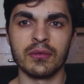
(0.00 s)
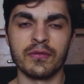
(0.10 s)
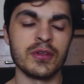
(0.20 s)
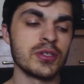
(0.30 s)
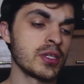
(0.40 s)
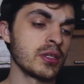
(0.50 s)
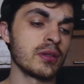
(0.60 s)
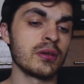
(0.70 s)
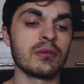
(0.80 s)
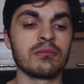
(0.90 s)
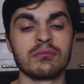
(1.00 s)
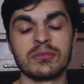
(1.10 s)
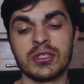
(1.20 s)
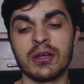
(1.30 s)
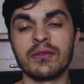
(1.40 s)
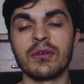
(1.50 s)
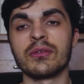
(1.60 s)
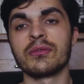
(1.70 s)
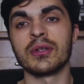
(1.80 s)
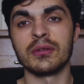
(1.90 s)
finishing the
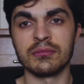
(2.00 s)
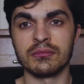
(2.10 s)
self-authoring